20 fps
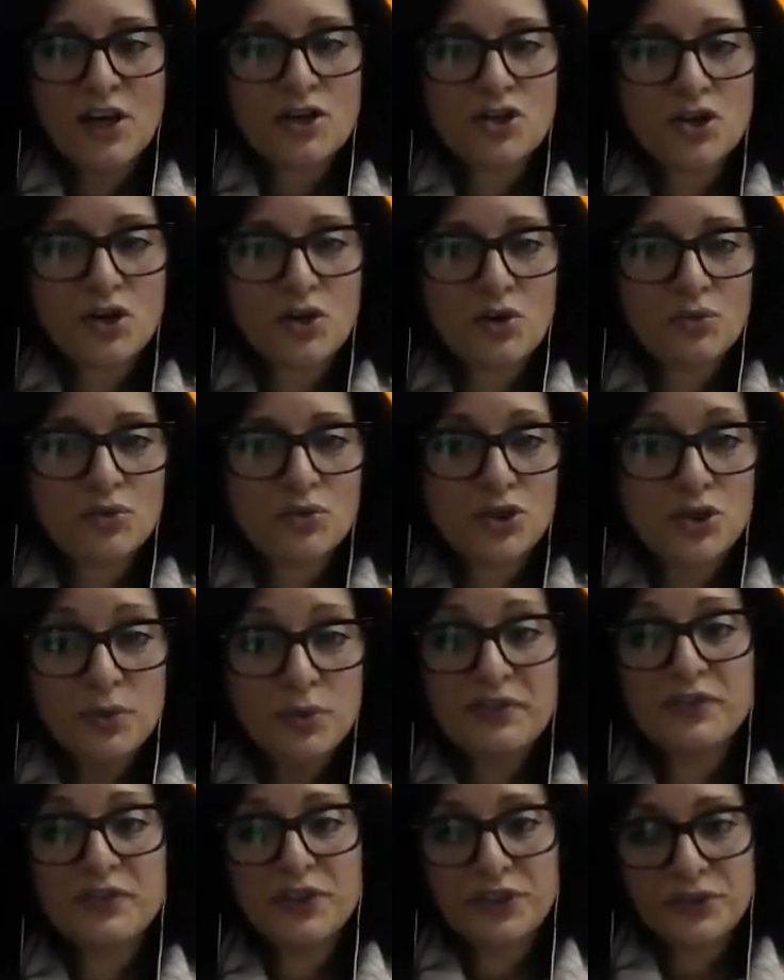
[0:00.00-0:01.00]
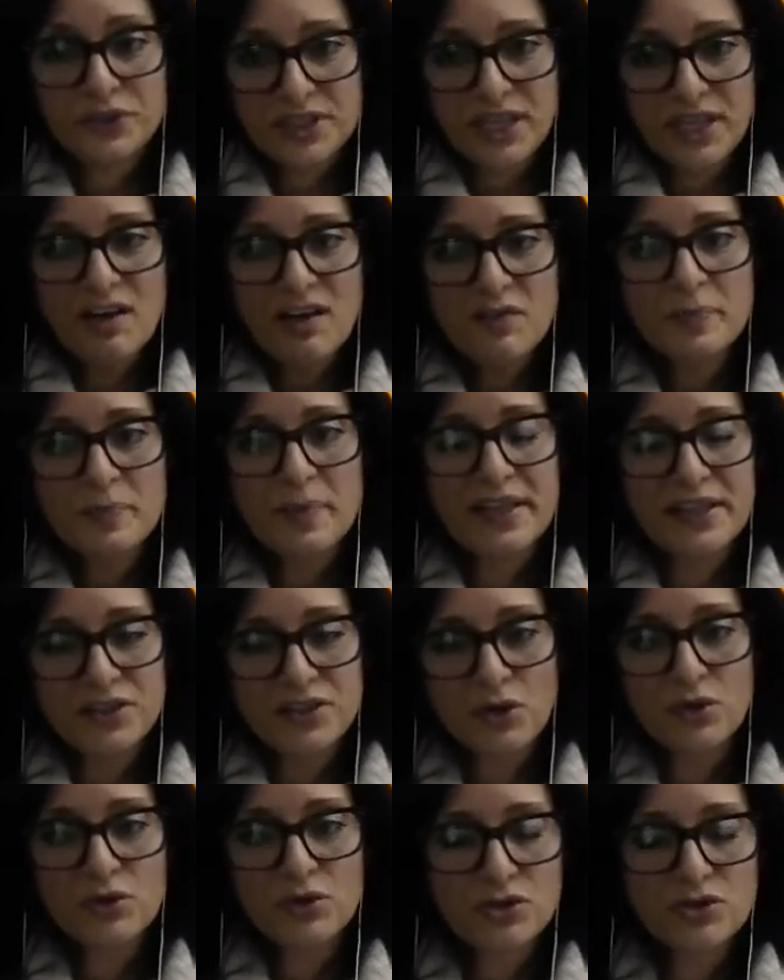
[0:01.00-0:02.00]
So do it for yourself, but
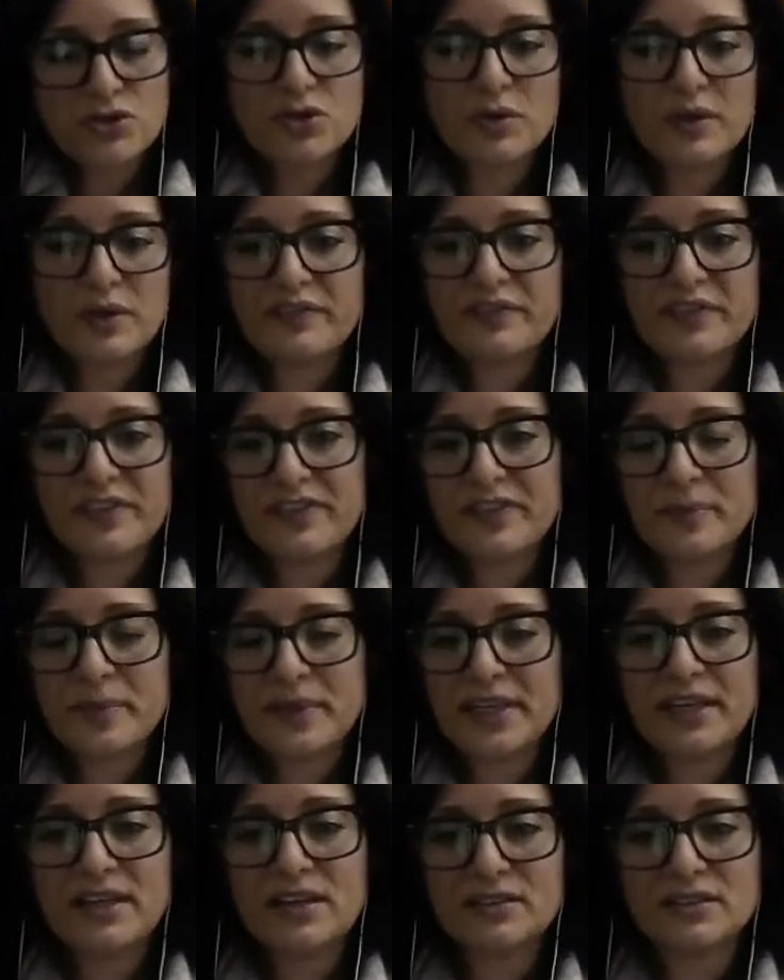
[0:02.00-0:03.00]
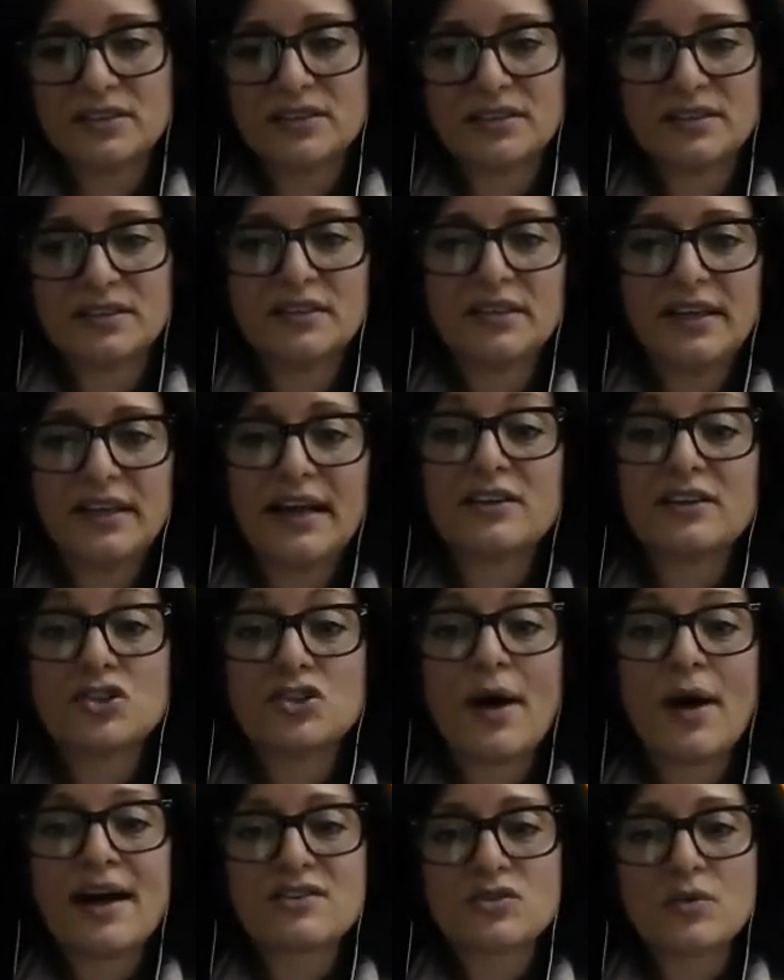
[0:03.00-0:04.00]
then also do it for everybody else. Yeah.
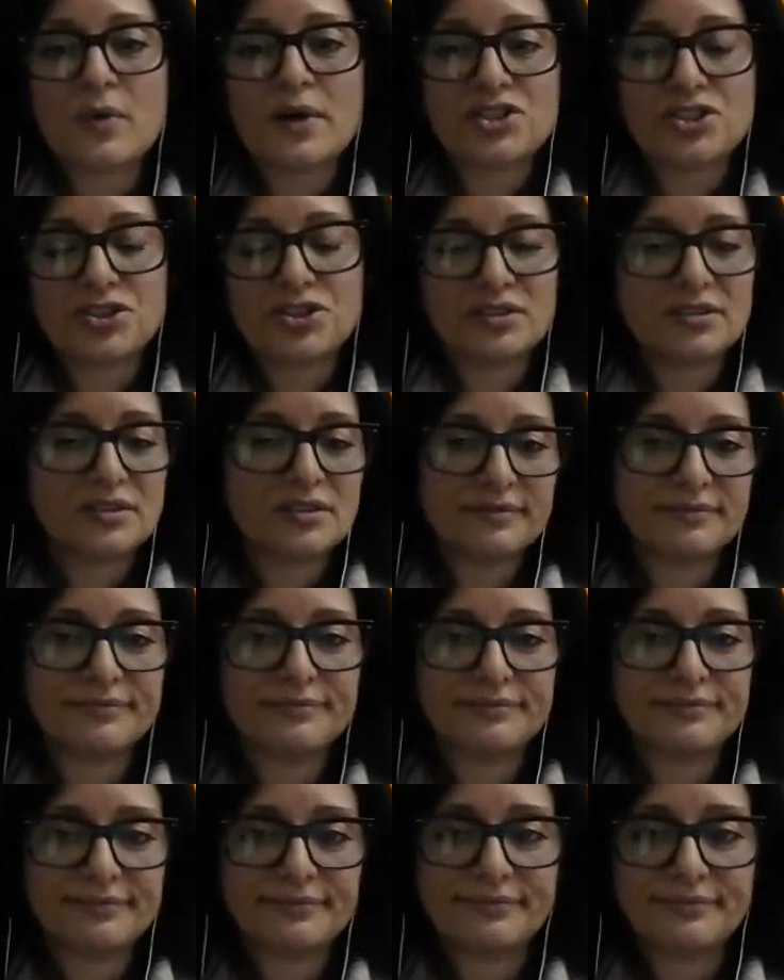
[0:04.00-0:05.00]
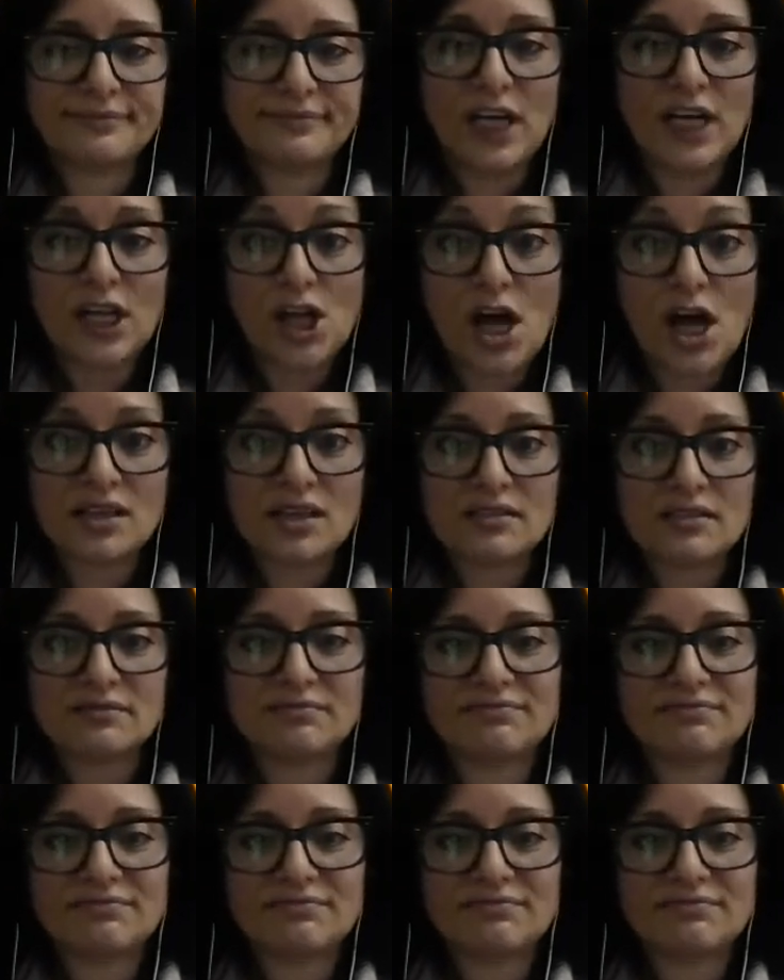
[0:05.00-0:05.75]
So ask questions a lot.